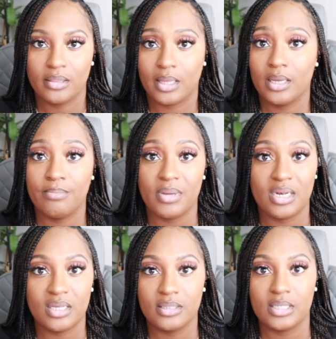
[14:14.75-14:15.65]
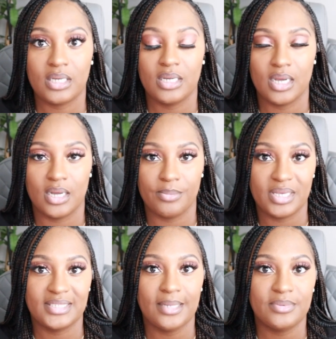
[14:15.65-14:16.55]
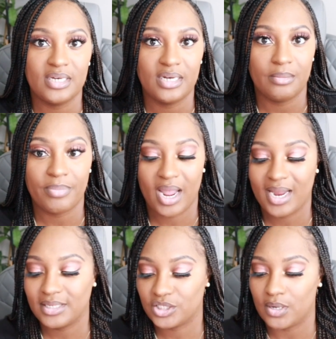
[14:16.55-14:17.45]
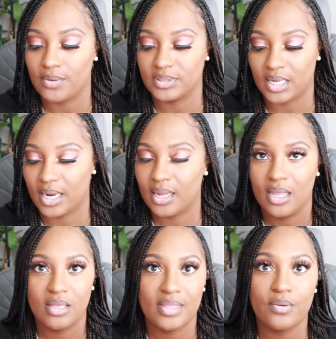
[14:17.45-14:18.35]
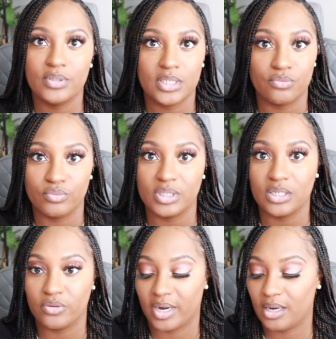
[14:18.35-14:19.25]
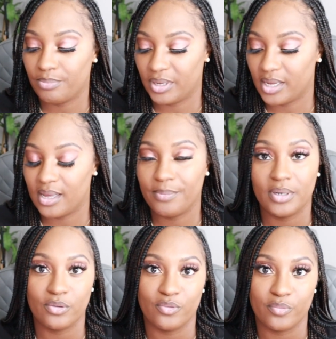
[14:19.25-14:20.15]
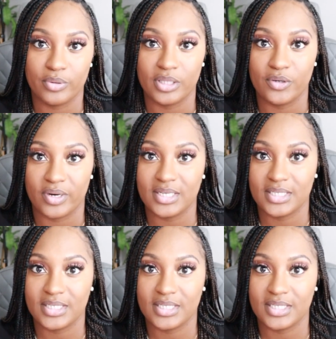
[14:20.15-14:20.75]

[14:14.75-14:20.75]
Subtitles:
They immediately accepted it and paid. So I was like, that was a really great pickup and a really great